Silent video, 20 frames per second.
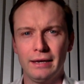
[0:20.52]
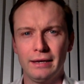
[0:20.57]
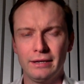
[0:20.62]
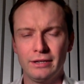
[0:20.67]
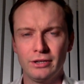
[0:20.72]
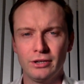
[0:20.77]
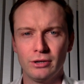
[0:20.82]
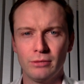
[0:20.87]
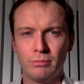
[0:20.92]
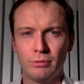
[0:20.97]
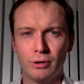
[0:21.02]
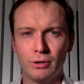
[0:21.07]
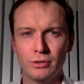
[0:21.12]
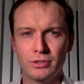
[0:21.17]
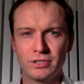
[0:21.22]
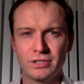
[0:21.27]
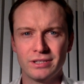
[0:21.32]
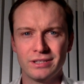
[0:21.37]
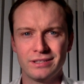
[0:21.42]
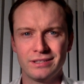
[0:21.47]
in your
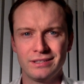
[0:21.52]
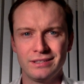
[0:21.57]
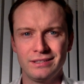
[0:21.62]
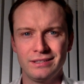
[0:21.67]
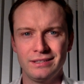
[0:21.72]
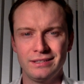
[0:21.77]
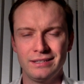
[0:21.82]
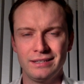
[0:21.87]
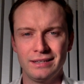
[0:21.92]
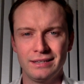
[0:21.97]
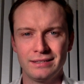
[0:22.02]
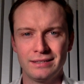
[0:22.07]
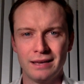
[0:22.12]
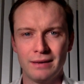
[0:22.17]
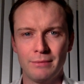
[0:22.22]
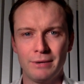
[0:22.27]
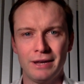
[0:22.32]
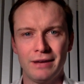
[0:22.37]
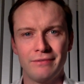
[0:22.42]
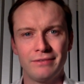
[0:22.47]
approach to the CCT
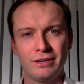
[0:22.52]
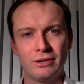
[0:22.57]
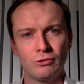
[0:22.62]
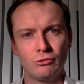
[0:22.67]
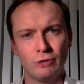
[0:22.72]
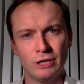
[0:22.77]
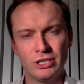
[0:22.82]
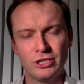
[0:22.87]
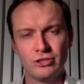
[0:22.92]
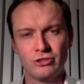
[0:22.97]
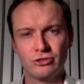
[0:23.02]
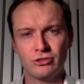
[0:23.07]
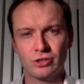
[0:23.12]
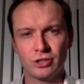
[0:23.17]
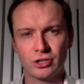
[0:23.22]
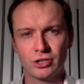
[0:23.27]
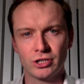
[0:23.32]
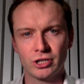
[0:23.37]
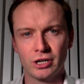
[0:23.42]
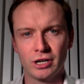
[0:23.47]
exam, and having a rigid
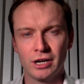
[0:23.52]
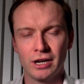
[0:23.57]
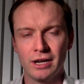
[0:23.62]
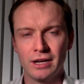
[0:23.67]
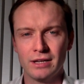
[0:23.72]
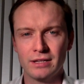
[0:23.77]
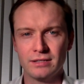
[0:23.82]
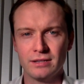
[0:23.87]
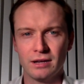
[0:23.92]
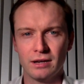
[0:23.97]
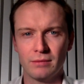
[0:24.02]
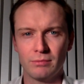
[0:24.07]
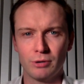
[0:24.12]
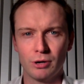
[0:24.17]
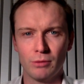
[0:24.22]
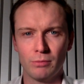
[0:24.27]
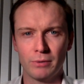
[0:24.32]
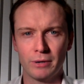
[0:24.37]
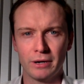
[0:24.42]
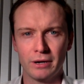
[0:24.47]
structure is not
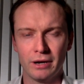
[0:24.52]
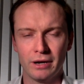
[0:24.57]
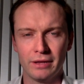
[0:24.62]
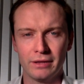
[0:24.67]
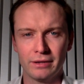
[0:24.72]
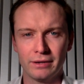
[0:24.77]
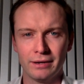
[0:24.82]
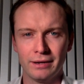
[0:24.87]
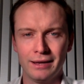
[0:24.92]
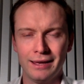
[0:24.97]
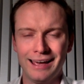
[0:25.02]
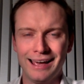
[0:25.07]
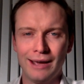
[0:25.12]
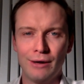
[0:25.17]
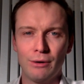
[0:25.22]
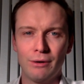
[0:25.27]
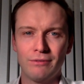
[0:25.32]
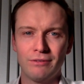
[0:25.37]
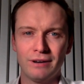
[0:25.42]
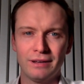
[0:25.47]
appropriate either.
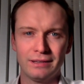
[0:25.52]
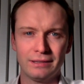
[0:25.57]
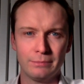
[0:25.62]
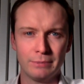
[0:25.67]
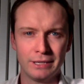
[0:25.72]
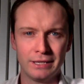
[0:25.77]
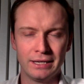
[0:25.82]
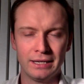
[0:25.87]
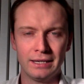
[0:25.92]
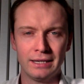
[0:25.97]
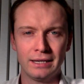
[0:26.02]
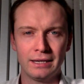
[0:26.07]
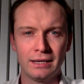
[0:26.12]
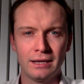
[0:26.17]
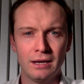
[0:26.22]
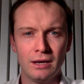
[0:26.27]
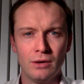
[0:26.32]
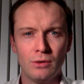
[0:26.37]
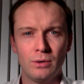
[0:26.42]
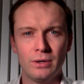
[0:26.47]
However, at the
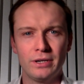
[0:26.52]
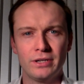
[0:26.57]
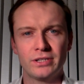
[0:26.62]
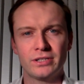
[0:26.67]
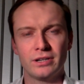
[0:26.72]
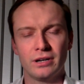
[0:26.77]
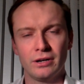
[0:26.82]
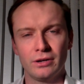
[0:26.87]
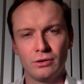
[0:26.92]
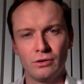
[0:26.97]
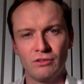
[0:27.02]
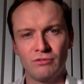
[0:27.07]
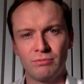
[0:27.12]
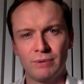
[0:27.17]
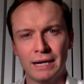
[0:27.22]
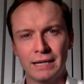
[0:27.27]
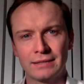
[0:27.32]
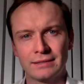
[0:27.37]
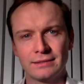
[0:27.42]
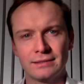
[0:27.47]
beginning, when you're starting
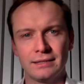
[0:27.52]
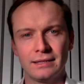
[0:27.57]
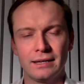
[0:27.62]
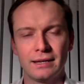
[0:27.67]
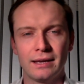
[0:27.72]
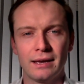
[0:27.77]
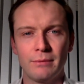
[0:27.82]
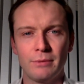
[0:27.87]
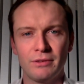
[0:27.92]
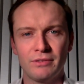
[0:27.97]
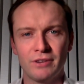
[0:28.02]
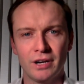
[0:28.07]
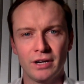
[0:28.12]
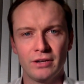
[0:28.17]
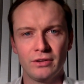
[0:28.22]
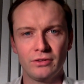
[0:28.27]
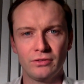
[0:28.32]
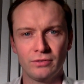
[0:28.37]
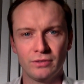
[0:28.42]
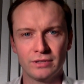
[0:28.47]
off practicing, it can be
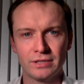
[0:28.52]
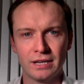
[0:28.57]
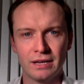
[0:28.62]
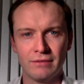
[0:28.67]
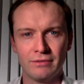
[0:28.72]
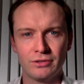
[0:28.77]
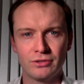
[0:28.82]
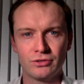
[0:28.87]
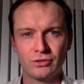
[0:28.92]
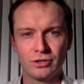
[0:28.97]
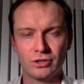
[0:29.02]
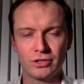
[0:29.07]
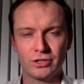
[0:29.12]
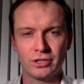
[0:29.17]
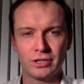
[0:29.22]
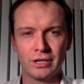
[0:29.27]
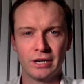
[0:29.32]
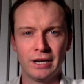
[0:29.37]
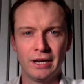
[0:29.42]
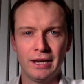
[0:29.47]
very useful to have a
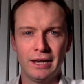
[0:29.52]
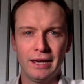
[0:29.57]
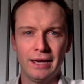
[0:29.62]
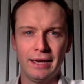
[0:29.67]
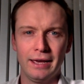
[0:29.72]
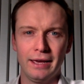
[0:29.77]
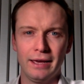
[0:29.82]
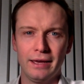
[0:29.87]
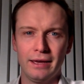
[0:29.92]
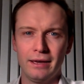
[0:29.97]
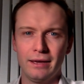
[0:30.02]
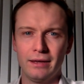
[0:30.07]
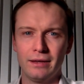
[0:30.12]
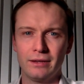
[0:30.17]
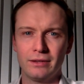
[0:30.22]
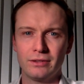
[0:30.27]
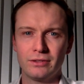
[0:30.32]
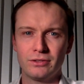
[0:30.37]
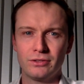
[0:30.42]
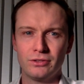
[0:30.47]
structure
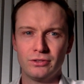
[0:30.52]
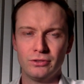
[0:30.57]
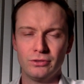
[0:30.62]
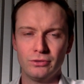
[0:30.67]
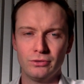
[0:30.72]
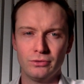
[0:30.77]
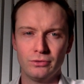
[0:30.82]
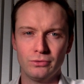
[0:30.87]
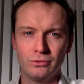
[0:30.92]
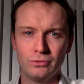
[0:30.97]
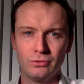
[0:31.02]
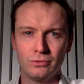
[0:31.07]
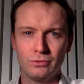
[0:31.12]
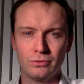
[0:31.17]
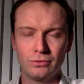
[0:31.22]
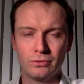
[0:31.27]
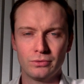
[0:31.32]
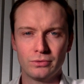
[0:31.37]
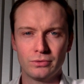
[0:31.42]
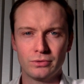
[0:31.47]

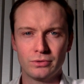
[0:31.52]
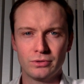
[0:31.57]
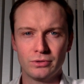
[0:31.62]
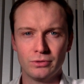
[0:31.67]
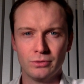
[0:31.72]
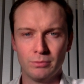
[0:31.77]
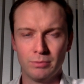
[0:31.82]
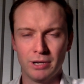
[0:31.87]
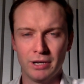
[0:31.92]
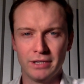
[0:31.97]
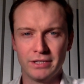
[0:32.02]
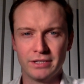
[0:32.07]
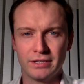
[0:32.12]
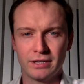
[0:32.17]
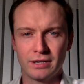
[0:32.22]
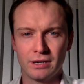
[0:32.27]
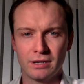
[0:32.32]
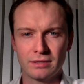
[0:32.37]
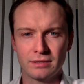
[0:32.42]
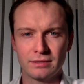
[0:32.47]
to apply to
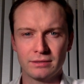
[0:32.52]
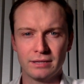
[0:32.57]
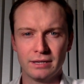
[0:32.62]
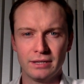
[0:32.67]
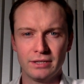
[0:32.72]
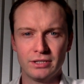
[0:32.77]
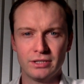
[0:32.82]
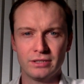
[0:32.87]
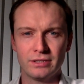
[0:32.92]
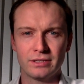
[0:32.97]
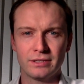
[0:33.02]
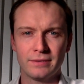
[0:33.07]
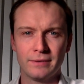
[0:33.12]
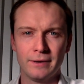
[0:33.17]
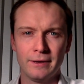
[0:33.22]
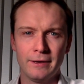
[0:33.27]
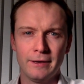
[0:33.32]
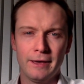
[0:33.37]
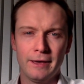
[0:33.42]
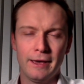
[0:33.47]
your consultations.
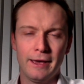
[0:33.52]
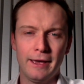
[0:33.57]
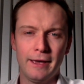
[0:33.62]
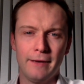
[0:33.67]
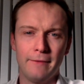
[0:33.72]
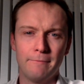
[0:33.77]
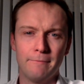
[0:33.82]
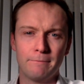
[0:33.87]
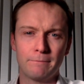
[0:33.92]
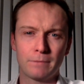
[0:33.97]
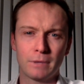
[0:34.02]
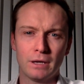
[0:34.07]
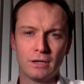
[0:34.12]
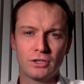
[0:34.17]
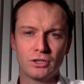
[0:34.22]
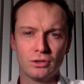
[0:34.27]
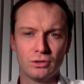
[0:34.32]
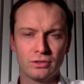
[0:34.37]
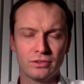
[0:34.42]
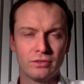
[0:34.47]
I
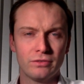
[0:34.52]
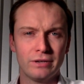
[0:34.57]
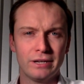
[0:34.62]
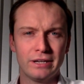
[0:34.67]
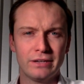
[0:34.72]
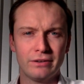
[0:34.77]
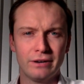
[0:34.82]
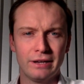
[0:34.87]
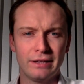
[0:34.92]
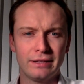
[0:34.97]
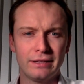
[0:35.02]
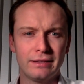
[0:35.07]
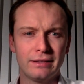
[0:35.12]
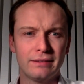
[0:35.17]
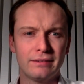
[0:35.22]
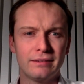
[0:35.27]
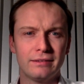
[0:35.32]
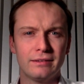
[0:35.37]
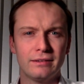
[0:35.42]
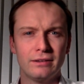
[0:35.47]
should also reiterate that
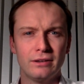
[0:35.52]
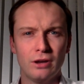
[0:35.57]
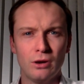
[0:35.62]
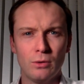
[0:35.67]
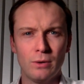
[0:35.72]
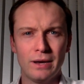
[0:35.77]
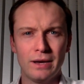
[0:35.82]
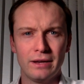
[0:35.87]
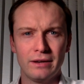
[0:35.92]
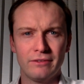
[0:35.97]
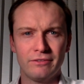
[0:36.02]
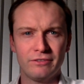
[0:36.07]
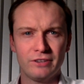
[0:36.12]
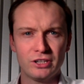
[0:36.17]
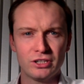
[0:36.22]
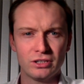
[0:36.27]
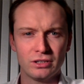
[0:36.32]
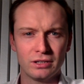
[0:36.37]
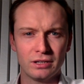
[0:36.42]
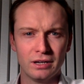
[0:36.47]
this is in no way an
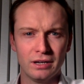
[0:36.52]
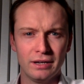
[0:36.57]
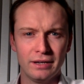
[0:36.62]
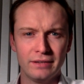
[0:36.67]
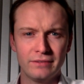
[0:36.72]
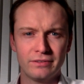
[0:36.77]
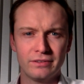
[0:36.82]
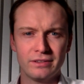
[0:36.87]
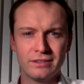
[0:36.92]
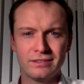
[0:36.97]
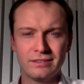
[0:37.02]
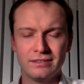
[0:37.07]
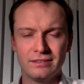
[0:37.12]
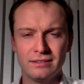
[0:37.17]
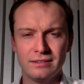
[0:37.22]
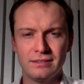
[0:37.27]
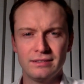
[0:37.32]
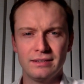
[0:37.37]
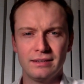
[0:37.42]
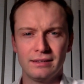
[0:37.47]
official guide for the
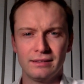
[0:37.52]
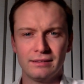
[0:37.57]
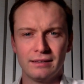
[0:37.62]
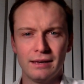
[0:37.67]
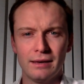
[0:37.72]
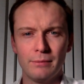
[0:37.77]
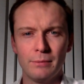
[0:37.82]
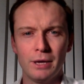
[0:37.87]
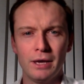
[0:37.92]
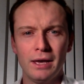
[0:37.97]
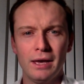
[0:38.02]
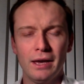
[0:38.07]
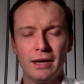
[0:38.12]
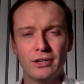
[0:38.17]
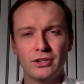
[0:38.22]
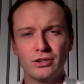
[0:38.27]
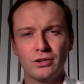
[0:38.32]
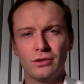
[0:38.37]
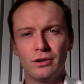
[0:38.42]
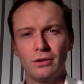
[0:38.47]
CCT exam
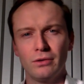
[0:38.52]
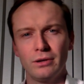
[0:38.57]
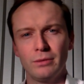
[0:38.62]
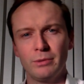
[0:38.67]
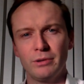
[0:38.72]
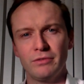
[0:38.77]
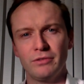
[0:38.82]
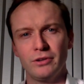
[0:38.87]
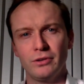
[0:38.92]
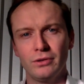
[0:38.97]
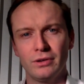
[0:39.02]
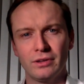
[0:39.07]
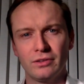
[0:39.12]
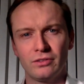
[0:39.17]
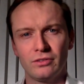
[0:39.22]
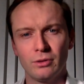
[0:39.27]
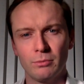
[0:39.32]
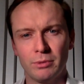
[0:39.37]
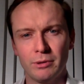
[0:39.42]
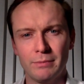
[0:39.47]
and should only be viewed
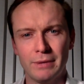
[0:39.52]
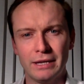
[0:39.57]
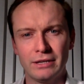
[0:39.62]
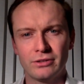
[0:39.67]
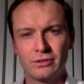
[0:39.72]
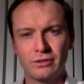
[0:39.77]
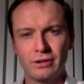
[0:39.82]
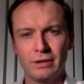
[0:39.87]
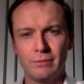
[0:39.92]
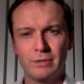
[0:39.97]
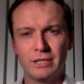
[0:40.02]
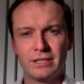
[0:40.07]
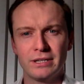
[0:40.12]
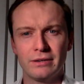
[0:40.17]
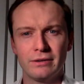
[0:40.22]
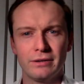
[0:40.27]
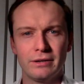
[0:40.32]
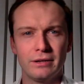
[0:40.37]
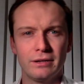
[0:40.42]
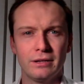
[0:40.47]
as supplementary
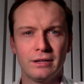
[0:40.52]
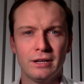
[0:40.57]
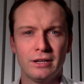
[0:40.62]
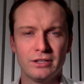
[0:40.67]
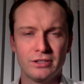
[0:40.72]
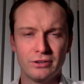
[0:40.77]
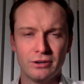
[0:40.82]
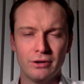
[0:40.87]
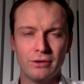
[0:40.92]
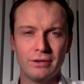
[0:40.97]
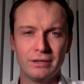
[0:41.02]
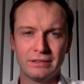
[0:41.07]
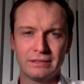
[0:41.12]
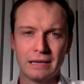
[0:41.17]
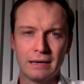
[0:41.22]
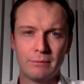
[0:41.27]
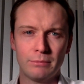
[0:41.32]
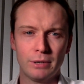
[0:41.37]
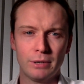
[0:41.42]
material to your own exam